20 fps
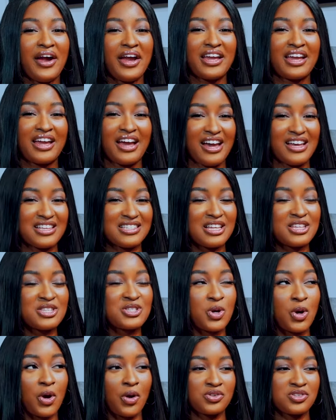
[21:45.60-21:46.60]
right, guys.
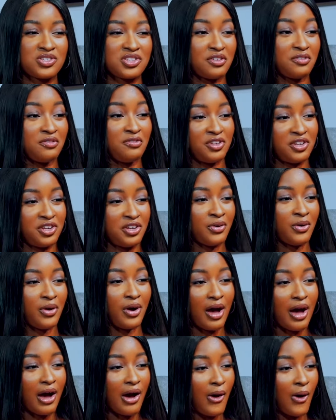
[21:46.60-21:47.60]
Let's go to the
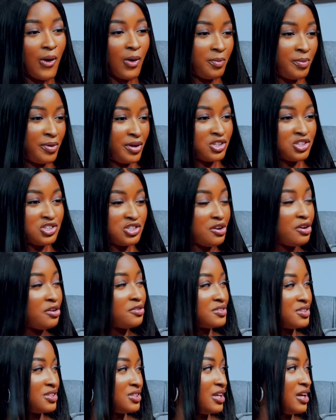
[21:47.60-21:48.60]
video or picture
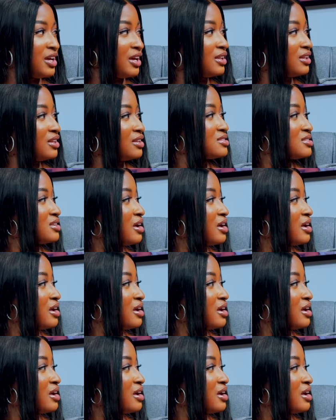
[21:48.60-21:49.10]
of the day. Let's